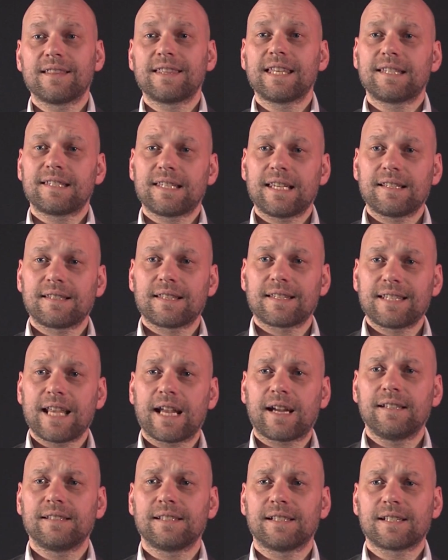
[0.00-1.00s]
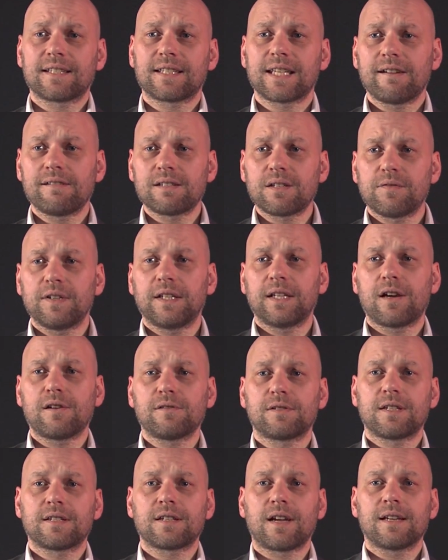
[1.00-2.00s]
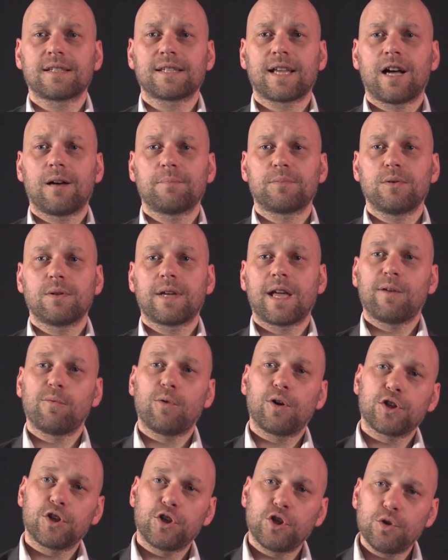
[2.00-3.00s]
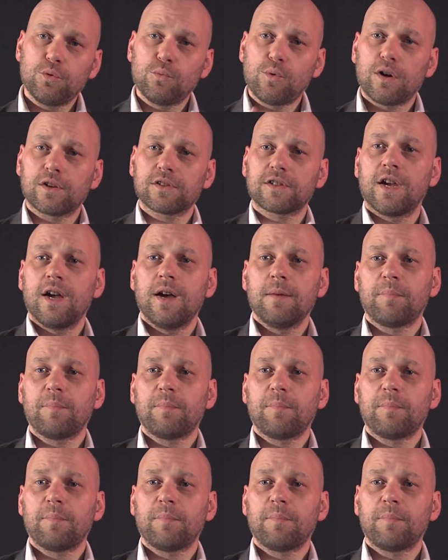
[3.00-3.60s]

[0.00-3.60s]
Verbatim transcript: This is the second in a series of videos designed to help you get what you want